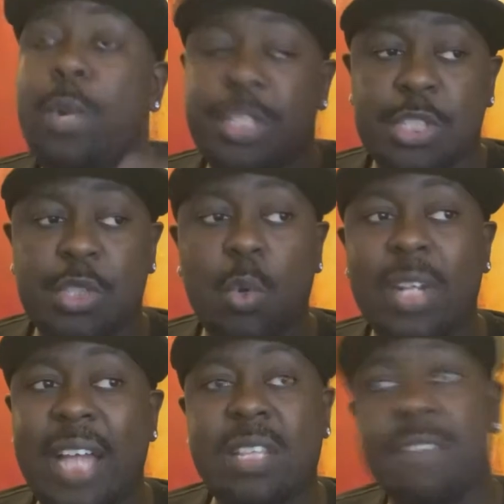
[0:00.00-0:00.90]
where you saw
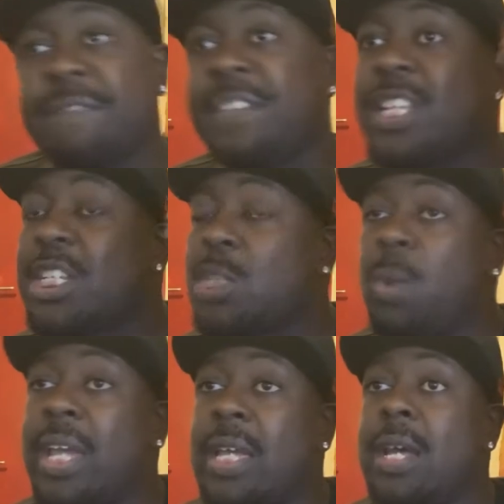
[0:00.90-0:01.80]
like the Phoenix
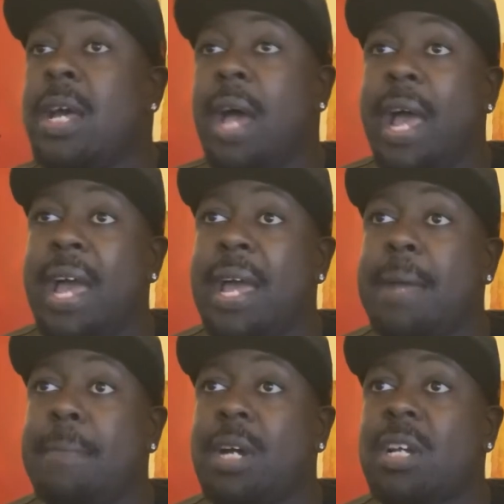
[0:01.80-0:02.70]
wing
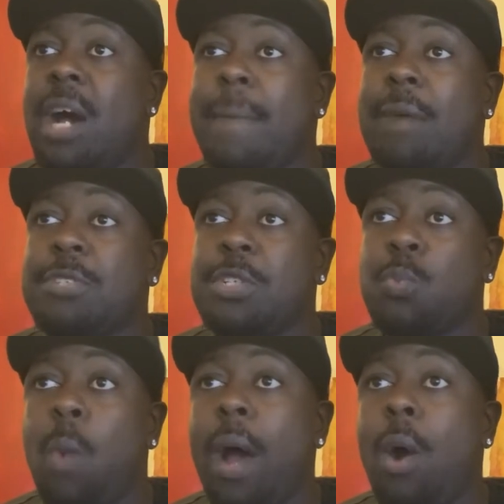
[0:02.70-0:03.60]
um, come out
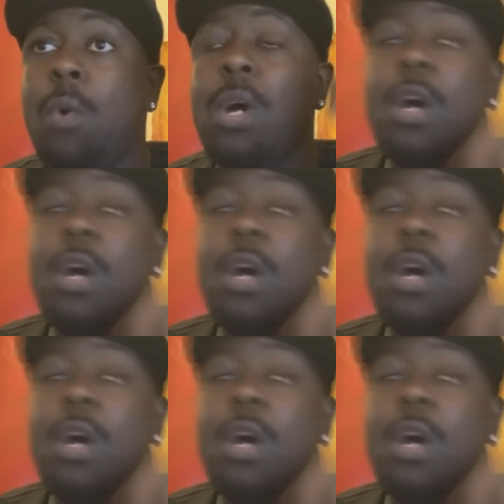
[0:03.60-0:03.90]
as well.